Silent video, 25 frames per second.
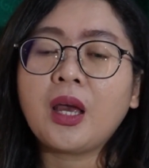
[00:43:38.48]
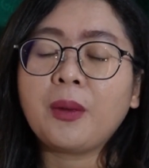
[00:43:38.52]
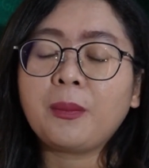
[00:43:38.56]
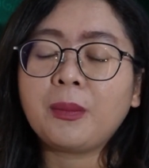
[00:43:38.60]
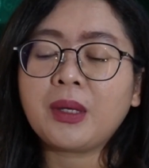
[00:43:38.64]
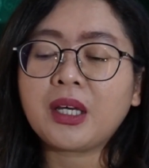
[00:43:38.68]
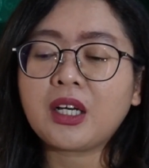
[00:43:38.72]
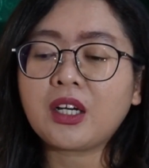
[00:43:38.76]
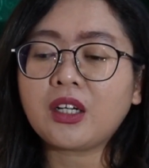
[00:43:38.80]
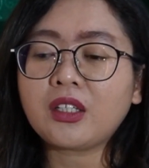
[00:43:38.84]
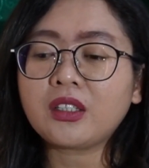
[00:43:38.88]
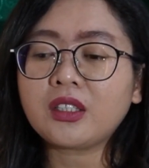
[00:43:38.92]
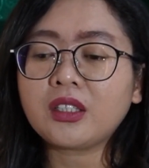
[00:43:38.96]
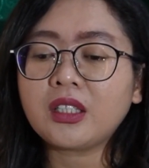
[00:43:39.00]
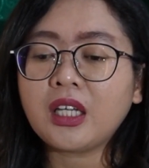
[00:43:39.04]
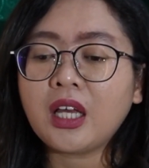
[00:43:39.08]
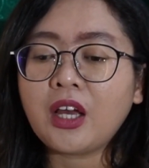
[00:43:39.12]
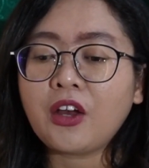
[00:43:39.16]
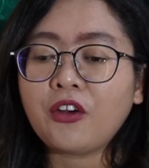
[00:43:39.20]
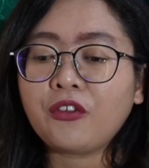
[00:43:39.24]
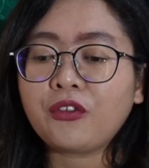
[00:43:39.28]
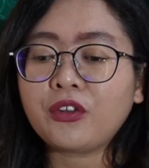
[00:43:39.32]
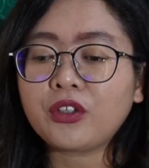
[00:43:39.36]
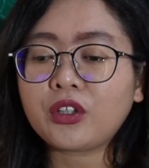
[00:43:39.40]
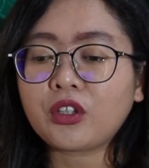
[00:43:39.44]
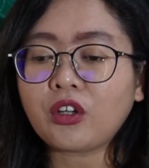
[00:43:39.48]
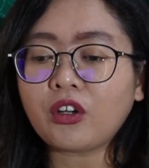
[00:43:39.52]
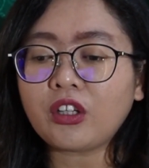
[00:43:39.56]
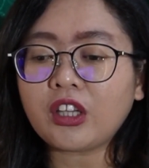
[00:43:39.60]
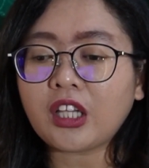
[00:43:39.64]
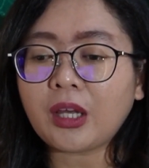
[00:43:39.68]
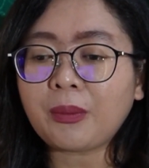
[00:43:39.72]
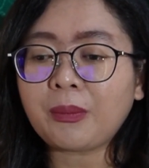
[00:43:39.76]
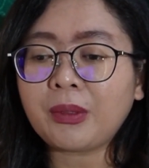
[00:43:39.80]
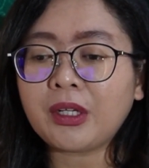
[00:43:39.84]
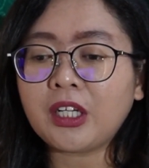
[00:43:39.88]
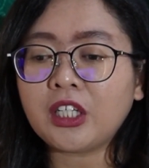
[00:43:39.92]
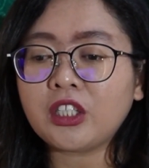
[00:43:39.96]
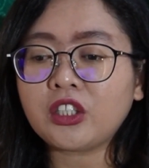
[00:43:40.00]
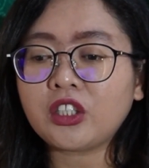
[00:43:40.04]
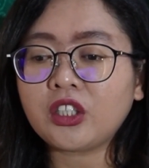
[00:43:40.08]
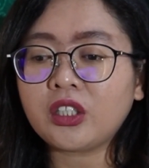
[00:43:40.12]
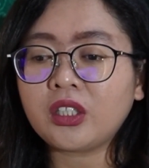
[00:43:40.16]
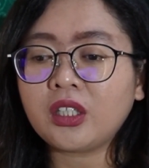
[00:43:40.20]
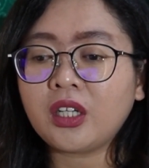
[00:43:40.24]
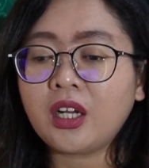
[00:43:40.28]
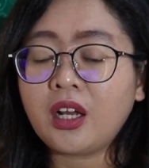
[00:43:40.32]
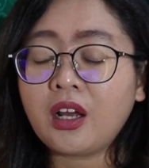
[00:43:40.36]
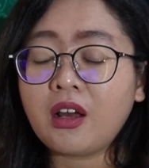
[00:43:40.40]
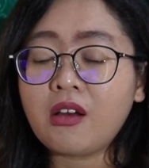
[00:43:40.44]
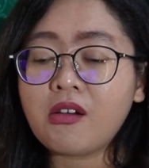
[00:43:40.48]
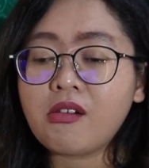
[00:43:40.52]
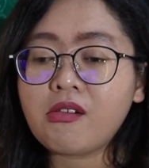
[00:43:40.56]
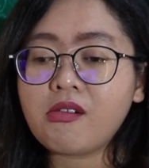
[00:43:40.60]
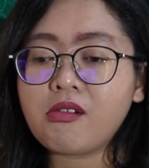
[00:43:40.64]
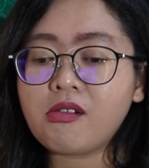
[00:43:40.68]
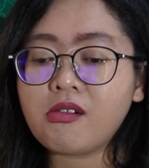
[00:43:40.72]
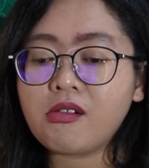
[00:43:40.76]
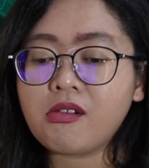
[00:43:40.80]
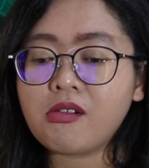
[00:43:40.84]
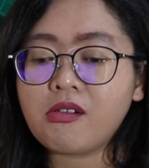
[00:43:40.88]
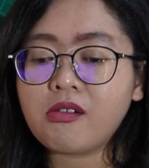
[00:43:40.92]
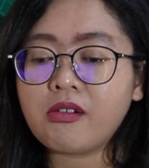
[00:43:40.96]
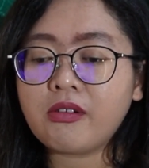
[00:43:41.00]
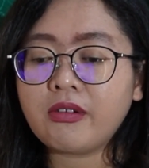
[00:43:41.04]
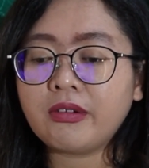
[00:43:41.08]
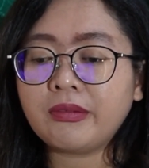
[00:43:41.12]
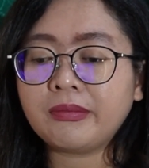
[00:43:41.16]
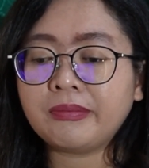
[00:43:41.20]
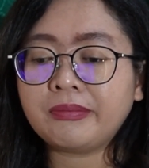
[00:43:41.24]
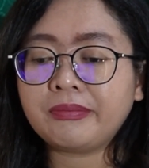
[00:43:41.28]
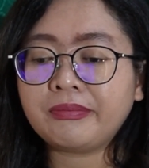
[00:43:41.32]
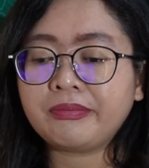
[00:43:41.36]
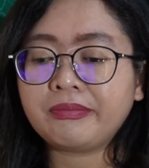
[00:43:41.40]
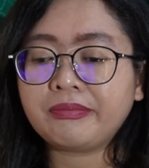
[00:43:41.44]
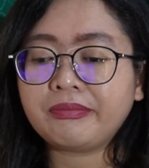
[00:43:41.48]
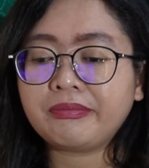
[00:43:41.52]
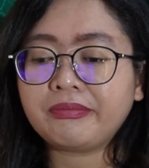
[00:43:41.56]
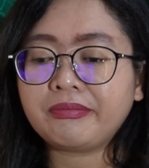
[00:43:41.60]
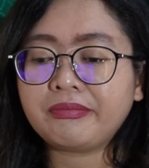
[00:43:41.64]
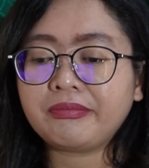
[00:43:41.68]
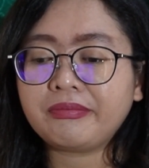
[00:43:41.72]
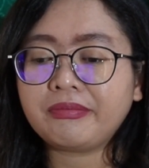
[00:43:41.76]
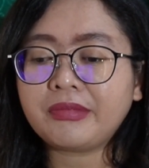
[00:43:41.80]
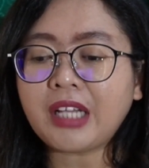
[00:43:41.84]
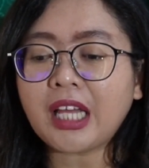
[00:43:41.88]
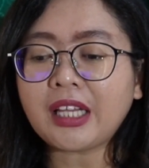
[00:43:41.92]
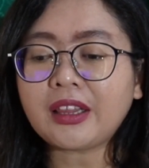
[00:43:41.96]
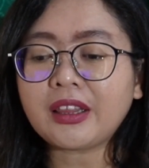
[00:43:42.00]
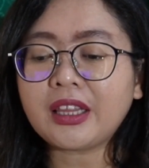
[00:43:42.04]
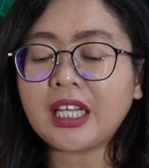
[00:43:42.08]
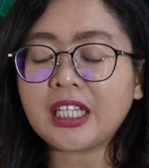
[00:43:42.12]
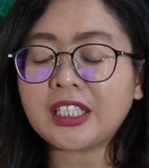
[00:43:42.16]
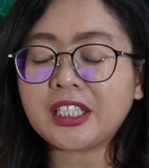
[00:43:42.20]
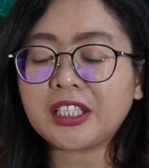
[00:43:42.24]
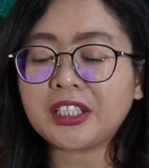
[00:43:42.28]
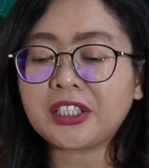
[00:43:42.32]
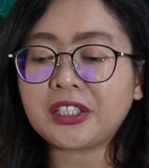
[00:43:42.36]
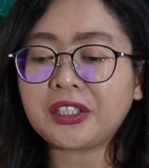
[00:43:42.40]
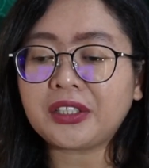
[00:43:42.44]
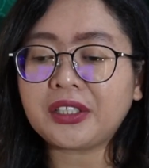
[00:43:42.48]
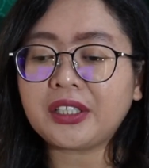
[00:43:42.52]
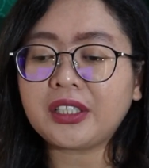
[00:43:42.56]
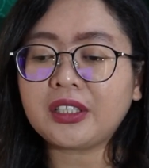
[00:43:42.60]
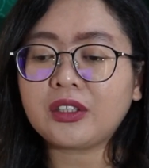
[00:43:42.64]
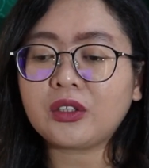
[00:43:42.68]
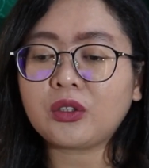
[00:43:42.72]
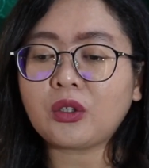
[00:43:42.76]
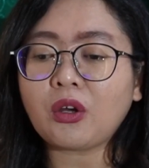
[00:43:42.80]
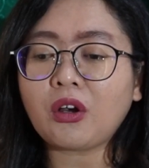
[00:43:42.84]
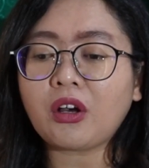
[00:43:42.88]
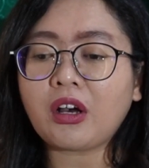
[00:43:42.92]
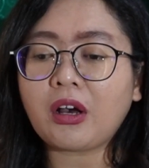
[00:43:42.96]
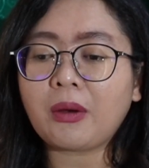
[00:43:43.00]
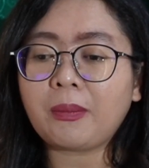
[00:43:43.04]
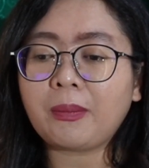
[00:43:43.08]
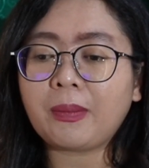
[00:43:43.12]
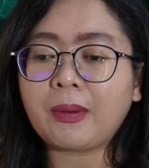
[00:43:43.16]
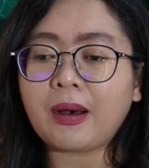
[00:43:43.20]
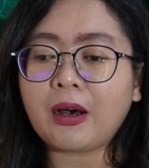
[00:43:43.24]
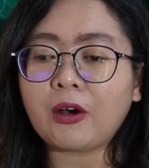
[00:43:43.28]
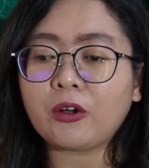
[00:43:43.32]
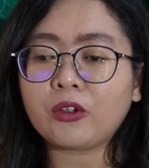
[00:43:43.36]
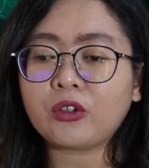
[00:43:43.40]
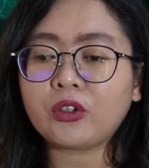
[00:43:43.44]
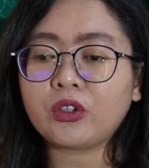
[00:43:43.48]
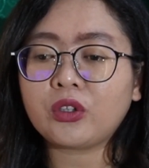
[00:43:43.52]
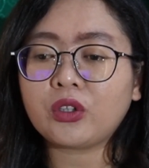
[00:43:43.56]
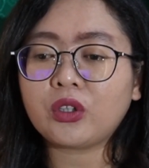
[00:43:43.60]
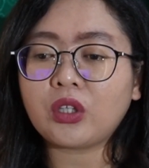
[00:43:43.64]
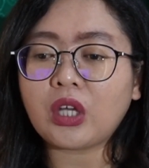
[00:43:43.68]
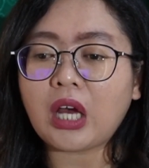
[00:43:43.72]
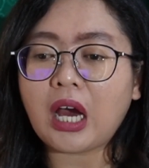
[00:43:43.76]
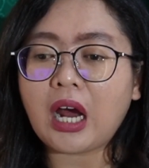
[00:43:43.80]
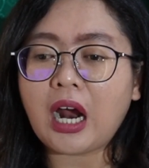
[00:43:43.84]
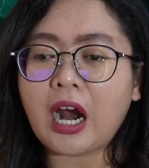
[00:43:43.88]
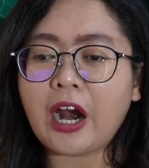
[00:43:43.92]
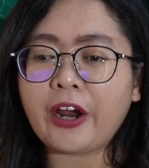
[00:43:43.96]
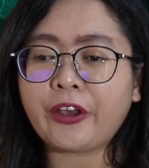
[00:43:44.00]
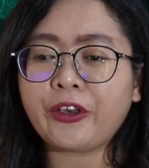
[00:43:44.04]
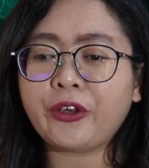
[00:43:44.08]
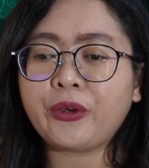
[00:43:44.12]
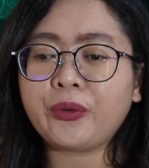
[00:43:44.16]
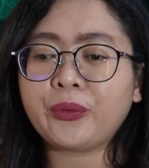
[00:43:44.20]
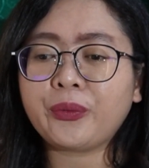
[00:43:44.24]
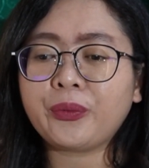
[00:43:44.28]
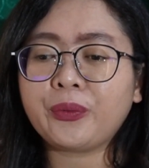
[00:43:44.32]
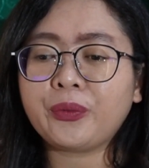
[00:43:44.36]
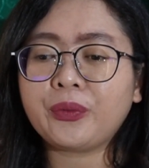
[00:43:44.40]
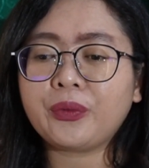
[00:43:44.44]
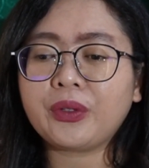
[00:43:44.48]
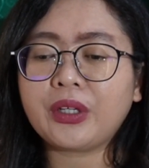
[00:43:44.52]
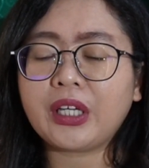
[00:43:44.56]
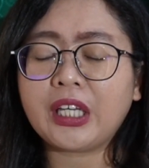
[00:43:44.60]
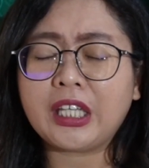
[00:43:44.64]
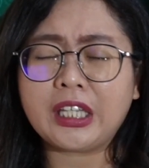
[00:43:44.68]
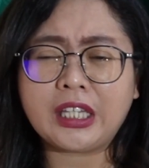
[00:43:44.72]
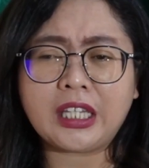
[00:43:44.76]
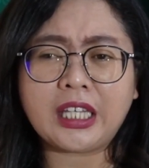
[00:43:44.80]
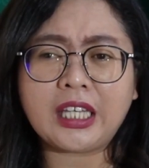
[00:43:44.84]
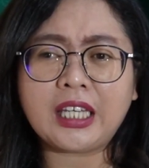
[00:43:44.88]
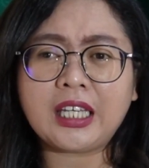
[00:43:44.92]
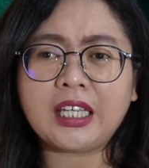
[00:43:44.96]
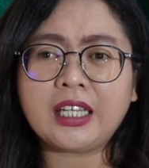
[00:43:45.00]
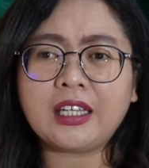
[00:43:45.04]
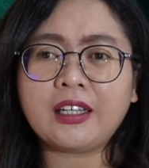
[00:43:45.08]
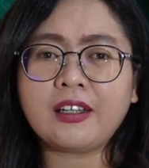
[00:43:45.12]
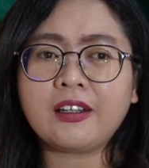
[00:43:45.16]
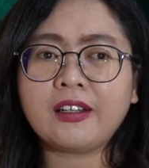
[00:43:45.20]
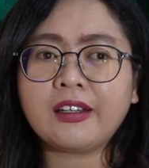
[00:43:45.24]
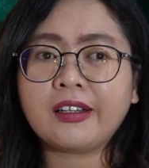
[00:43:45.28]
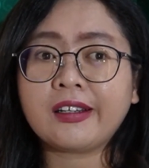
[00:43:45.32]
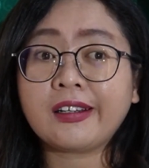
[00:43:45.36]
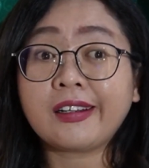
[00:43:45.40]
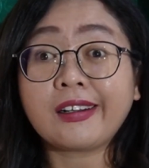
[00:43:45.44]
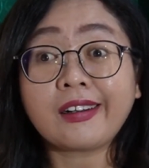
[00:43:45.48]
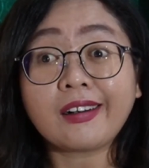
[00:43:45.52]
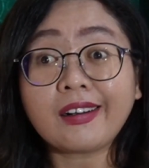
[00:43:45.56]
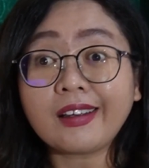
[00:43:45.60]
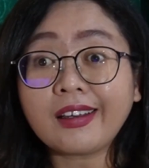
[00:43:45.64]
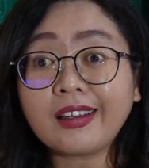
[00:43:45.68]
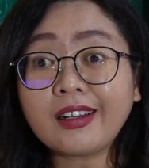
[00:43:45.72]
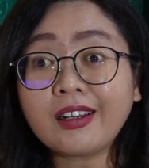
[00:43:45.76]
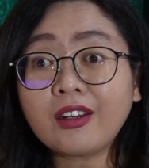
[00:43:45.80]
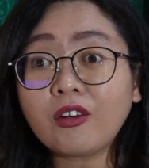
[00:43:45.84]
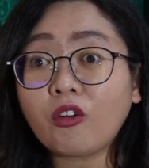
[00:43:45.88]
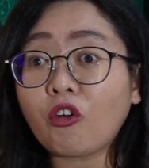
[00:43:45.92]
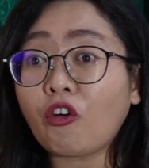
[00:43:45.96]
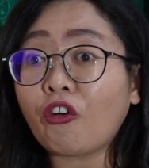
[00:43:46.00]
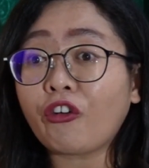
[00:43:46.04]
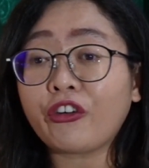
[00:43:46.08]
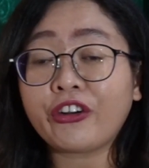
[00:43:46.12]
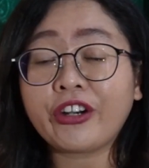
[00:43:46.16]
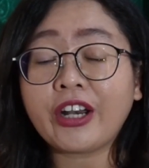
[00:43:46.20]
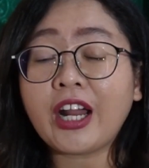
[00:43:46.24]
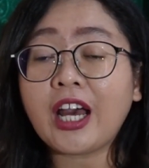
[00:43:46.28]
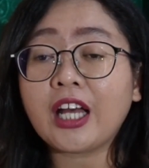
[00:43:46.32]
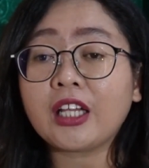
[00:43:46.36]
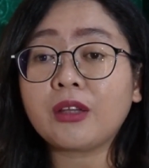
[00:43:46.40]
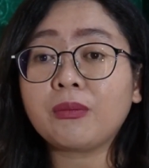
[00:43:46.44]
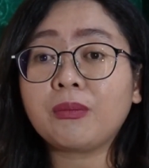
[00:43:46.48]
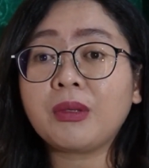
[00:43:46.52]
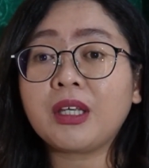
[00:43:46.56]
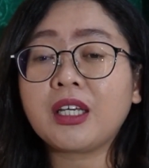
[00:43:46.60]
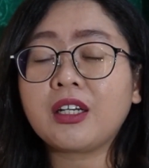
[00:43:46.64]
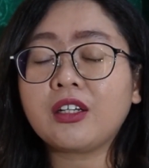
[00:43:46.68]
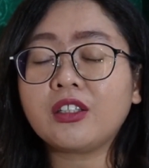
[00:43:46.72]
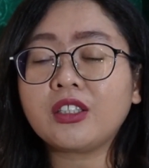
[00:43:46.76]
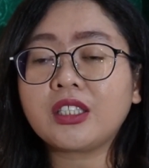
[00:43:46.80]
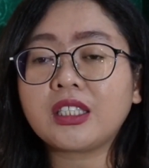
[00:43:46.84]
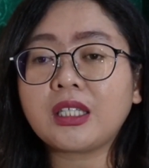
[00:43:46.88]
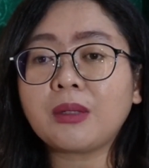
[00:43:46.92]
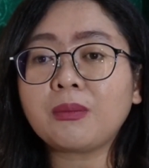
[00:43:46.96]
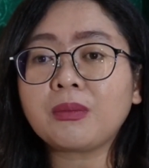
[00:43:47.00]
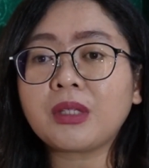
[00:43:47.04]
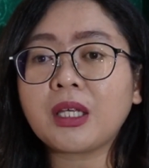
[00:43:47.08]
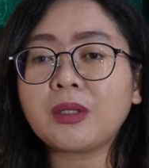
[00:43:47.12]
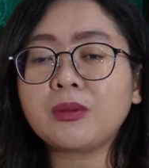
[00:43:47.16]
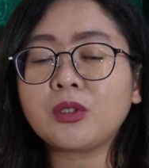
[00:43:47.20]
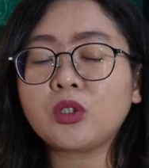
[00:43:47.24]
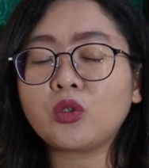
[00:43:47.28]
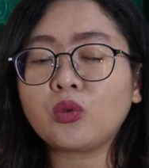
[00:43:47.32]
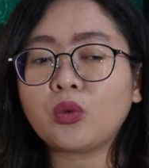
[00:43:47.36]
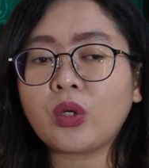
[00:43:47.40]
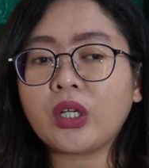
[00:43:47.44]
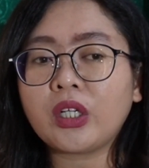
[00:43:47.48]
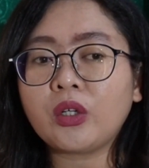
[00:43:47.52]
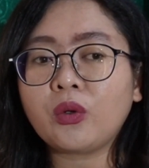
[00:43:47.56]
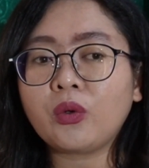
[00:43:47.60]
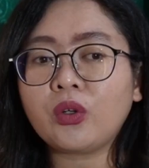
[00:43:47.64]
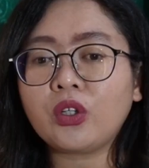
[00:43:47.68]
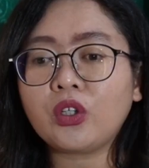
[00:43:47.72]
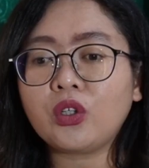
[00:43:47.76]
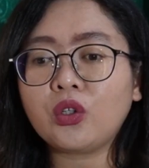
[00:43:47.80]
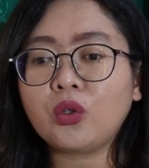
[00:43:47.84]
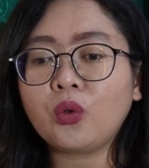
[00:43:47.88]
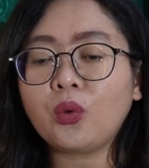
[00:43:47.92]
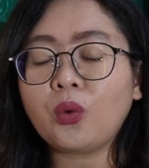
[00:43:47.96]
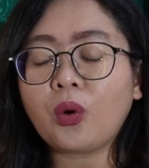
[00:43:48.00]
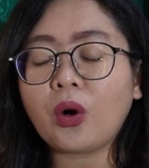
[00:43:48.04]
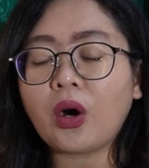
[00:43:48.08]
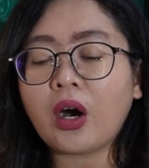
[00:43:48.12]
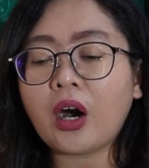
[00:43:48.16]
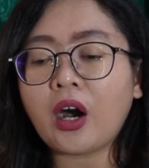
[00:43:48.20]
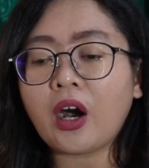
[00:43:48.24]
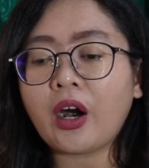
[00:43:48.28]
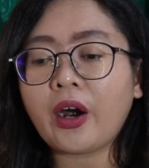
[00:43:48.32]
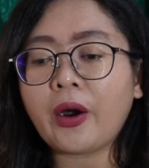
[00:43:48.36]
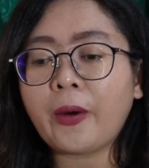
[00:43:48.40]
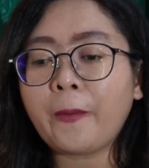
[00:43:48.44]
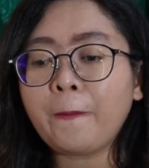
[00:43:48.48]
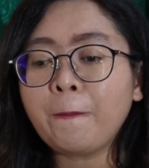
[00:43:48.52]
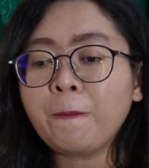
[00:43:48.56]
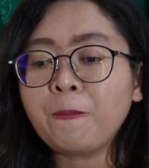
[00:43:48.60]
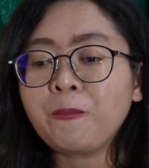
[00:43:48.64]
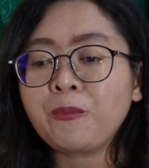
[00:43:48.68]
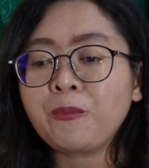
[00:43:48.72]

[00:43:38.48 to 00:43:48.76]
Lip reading: because food contamination not necessarily talk about are you eating clean or not, because sometimes when you are